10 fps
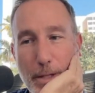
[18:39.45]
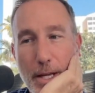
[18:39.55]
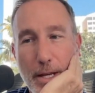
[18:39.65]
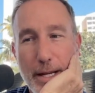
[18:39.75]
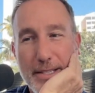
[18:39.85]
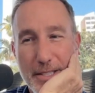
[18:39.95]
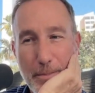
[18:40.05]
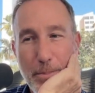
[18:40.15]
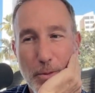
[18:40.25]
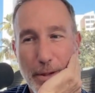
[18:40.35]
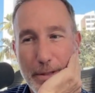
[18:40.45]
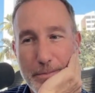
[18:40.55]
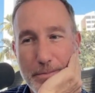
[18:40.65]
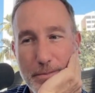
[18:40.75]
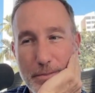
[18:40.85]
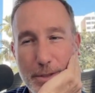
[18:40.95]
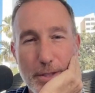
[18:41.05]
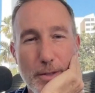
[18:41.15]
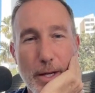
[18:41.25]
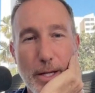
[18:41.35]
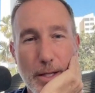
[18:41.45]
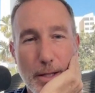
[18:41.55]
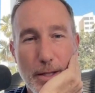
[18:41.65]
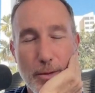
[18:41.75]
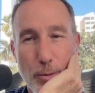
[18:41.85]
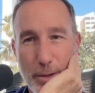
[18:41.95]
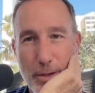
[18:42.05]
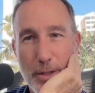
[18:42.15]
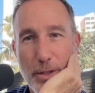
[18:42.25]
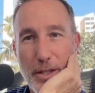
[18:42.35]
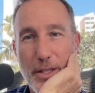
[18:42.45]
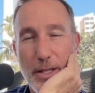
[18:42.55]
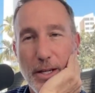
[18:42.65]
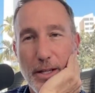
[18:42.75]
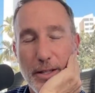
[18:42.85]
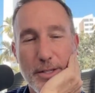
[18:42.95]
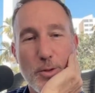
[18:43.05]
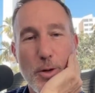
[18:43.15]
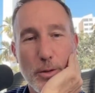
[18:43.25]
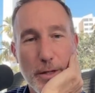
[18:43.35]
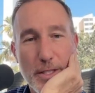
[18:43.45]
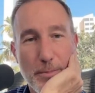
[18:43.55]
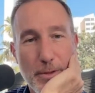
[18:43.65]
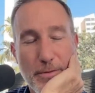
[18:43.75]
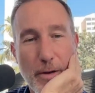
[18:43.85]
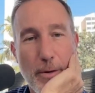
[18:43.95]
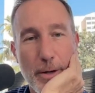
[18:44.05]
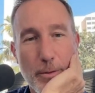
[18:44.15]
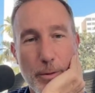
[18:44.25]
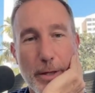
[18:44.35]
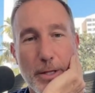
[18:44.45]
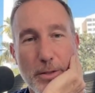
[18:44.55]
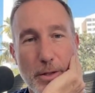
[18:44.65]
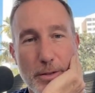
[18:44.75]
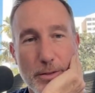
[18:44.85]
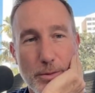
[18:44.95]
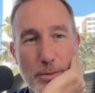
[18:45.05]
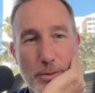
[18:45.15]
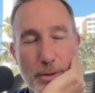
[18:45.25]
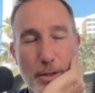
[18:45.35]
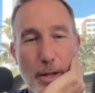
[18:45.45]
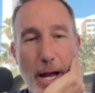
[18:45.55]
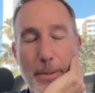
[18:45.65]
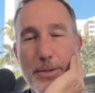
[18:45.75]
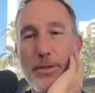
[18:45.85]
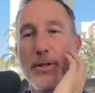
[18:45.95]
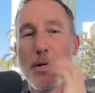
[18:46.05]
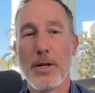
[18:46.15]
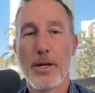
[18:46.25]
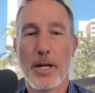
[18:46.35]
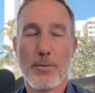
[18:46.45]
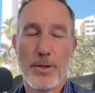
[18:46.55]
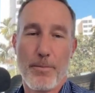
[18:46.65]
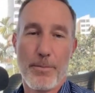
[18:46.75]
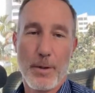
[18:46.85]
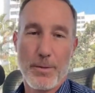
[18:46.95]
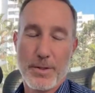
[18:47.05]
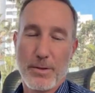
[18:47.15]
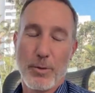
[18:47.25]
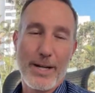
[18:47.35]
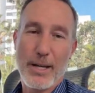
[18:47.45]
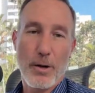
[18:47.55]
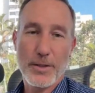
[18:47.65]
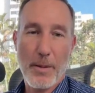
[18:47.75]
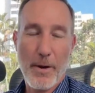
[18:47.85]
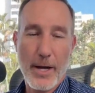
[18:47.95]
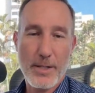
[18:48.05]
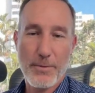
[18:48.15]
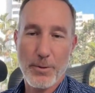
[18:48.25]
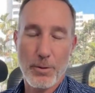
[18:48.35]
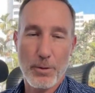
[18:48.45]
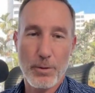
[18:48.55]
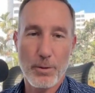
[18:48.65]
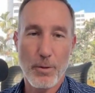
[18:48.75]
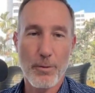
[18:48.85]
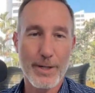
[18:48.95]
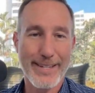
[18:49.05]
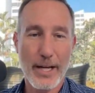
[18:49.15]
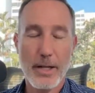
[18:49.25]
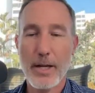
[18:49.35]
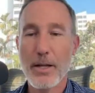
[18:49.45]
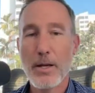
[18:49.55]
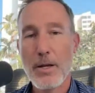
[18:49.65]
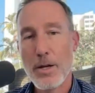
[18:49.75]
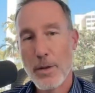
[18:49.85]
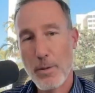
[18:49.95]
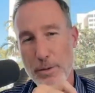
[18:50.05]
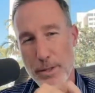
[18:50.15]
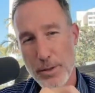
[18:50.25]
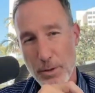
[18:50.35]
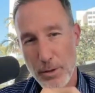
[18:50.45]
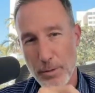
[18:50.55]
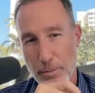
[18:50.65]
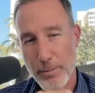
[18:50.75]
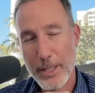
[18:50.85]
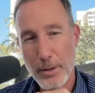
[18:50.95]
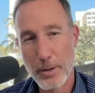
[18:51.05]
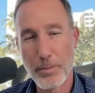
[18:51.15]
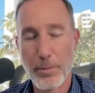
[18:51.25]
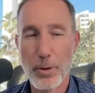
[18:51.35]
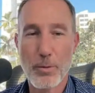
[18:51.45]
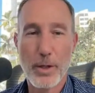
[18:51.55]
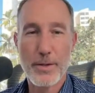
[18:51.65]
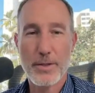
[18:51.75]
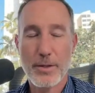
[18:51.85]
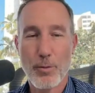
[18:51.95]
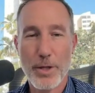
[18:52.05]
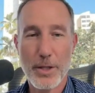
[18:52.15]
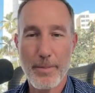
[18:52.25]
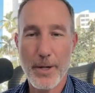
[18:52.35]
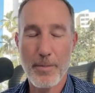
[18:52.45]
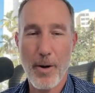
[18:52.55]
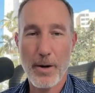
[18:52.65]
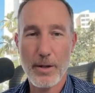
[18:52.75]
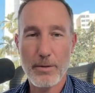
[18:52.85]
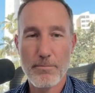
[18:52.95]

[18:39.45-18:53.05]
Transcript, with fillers: At some point, just like when we took a look at the uh, historical S and P five hundred when things started to collapse, and it was a, it was we didn't hit all-time highs for over a decade, there were still many little bull runs within the bear market.